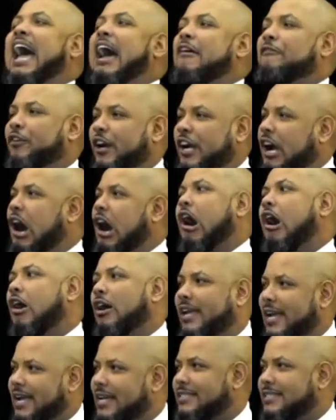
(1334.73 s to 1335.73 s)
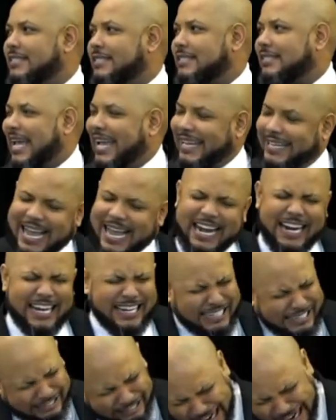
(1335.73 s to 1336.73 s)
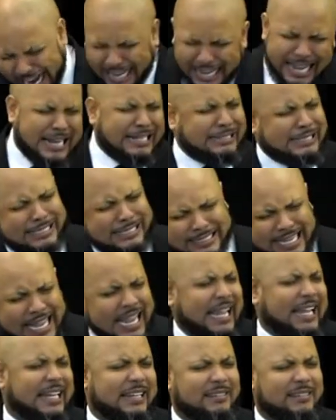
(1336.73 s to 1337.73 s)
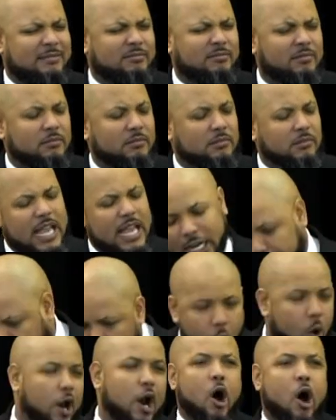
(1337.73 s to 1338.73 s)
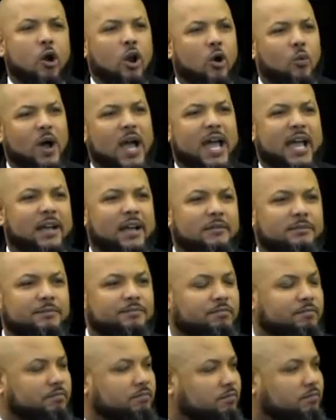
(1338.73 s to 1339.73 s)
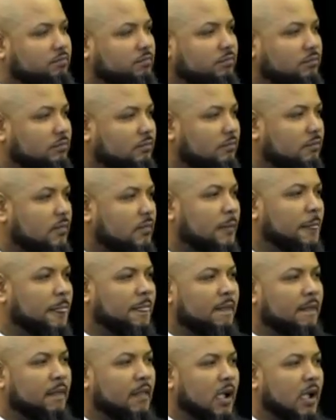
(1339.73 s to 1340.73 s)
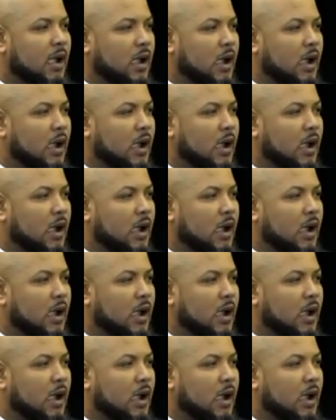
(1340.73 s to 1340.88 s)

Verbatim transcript: every August, they got a gut instinct. Yeah. They're going all the way. Yep. Yep.